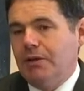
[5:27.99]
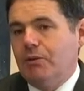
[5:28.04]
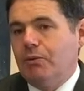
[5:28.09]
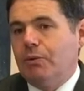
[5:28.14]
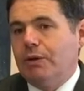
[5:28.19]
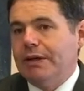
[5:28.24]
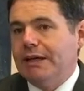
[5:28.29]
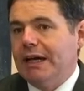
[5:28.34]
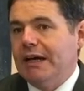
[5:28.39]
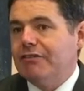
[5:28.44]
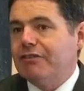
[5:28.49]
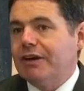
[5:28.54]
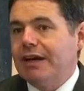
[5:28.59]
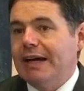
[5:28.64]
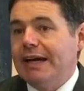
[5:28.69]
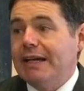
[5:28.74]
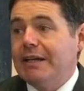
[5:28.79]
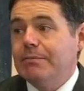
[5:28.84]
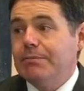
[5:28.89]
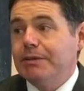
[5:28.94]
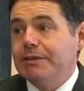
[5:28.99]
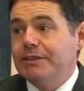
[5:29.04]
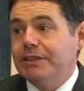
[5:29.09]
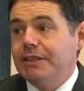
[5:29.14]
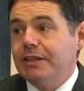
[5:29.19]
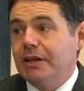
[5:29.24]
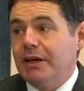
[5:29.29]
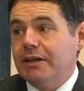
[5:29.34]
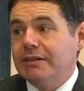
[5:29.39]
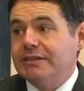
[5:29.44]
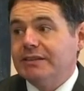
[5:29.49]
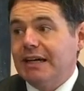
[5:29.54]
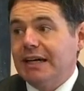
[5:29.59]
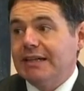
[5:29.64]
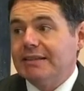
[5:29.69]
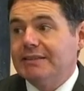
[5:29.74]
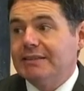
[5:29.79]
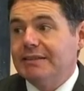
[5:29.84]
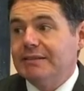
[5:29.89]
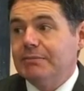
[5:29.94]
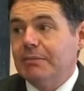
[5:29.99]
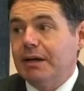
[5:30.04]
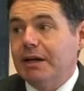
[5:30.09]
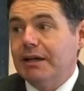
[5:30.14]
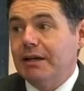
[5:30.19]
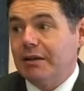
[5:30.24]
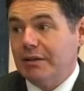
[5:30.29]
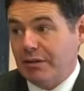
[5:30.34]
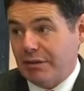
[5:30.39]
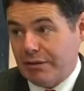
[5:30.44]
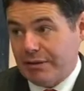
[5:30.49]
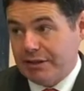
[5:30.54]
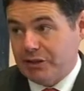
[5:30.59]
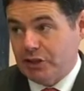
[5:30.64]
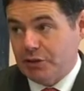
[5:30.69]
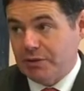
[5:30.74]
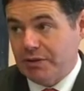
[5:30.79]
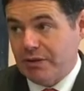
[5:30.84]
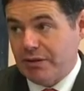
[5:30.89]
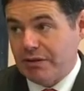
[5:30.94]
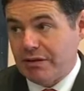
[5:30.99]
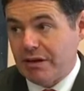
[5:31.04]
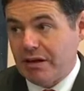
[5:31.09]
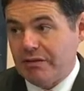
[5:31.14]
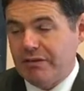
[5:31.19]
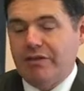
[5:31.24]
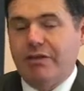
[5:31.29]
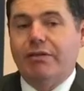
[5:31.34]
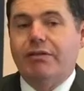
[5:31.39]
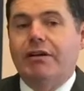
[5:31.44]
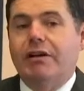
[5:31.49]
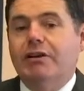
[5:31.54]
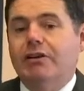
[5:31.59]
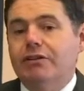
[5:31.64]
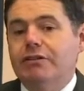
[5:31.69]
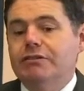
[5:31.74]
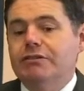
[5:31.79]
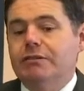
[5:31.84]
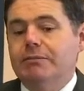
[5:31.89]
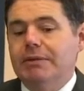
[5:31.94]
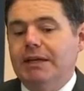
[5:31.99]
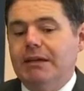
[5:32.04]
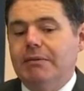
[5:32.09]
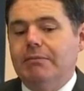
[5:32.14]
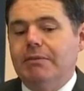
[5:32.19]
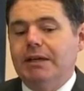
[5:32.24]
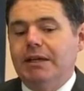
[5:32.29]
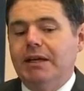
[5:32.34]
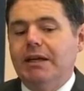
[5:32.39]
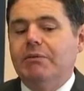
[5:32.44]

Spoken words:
whenever anybody contacted my constituency office or looked to meet me,